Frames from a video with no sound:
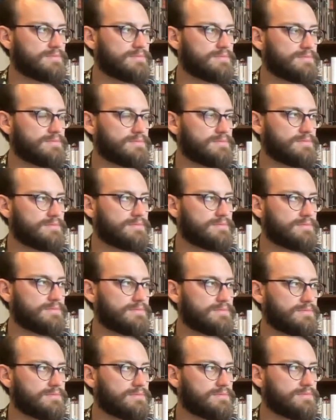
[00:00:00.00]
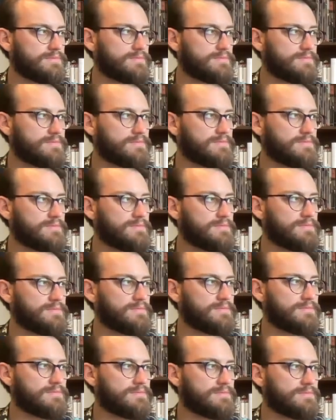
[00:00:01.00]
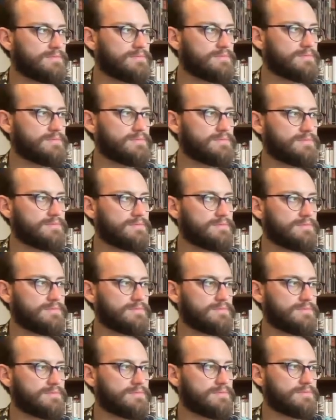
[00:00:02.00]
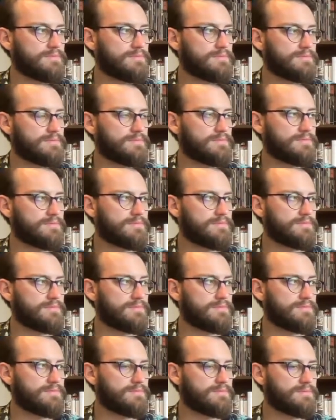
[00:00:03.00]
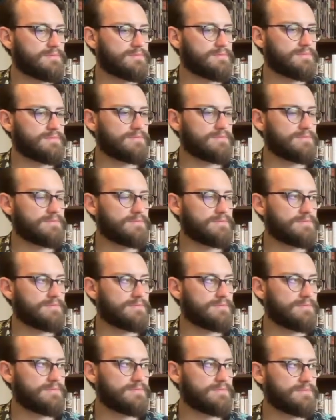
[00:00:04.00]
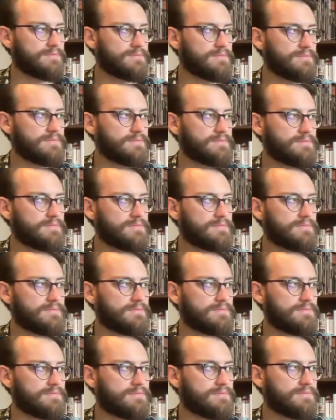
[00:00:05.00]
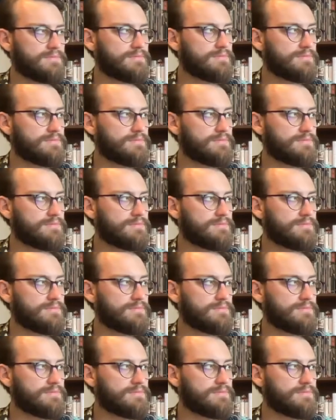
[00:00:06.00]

The person shown says nothing.